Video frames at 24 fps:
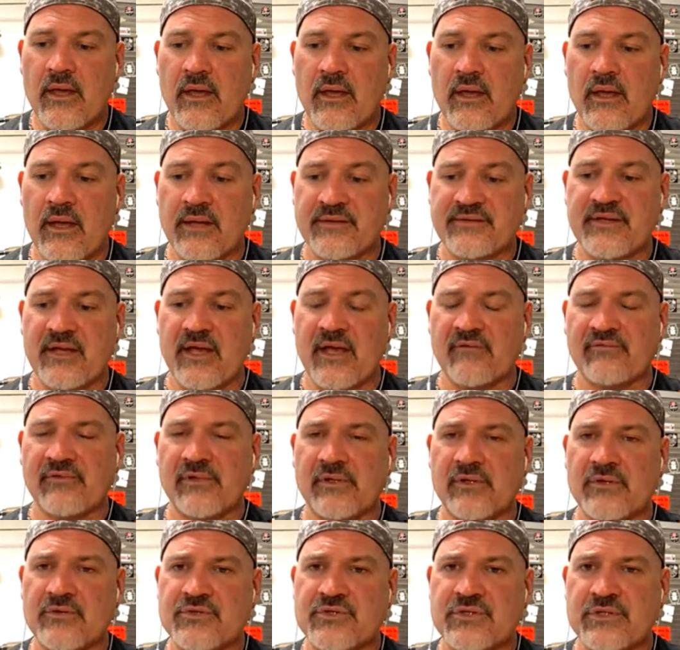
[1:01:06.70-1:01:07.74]
it's an
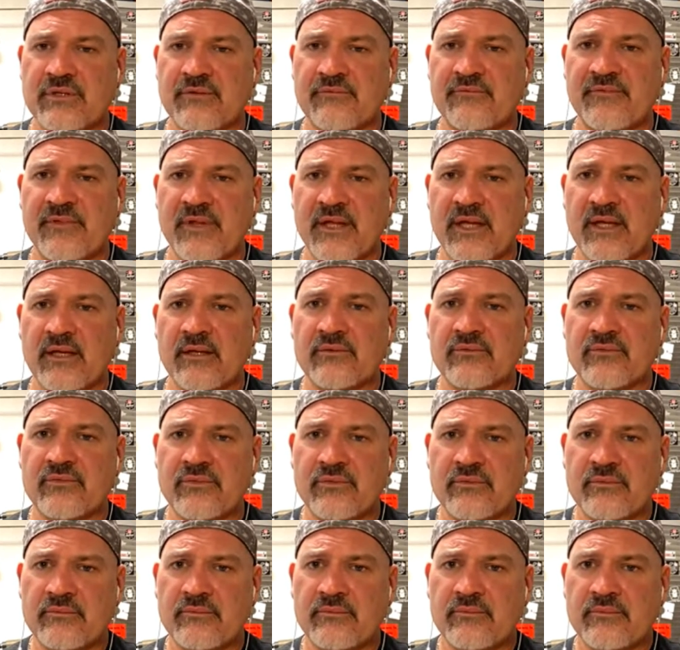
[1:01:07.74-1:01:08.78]
evolution of
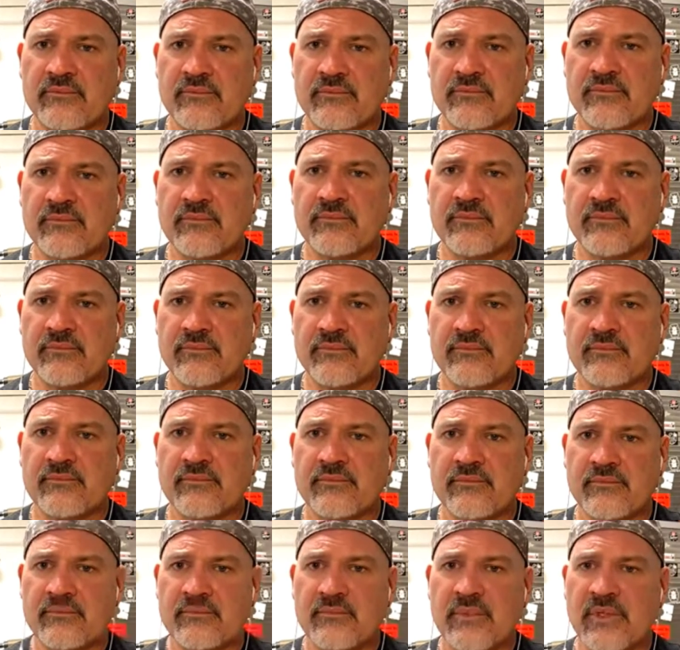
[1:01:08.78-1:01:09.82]
things.
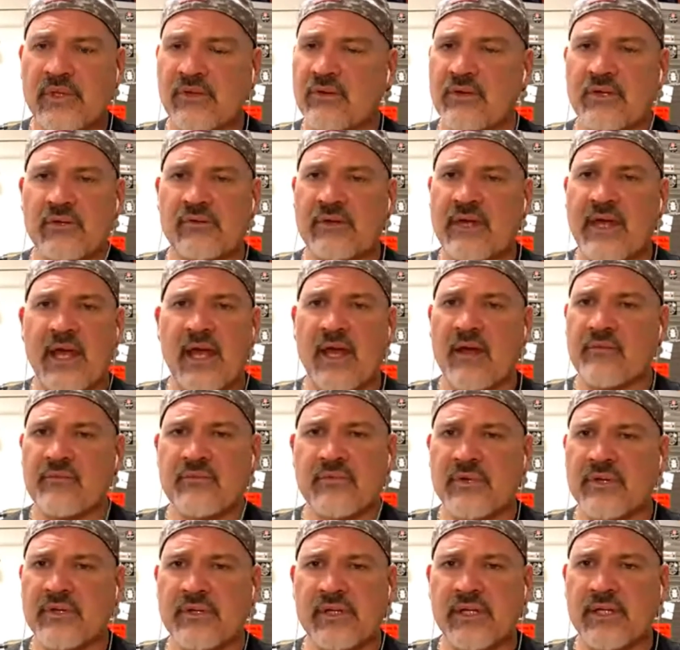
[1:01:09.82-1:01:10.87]
You you can't
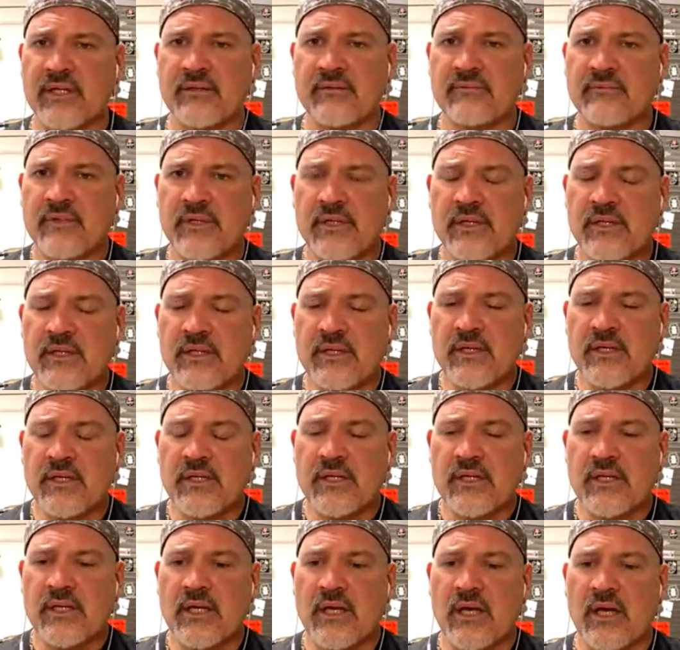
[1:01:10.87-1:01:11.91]
really.
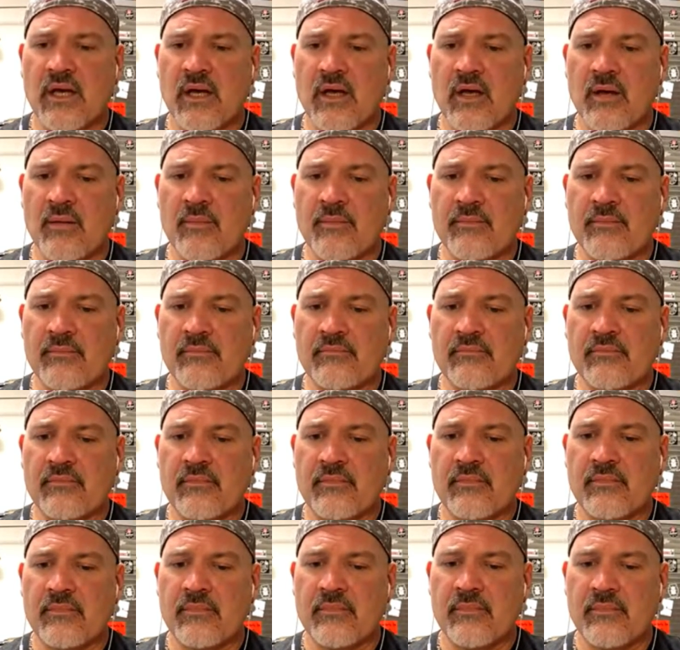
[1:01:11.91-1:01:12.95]
Um,
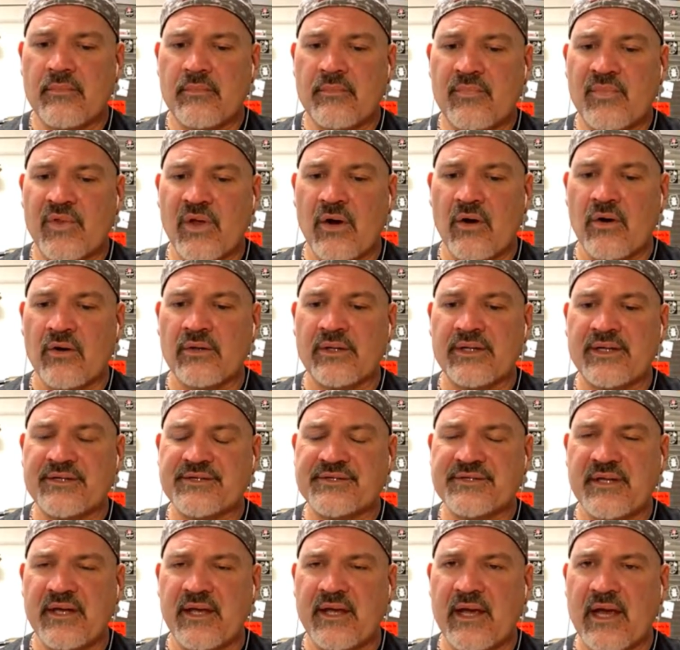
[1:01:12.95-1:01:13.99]
the
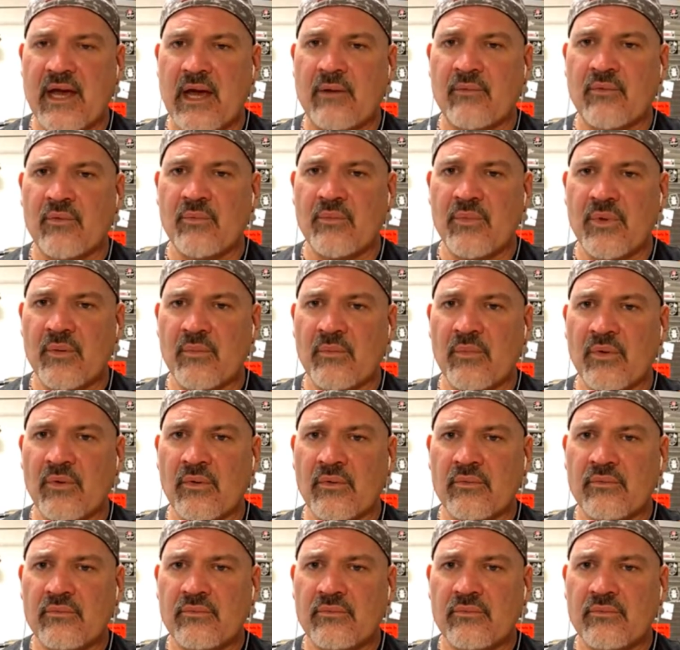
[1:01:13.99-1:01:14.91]
earliest thing I remember,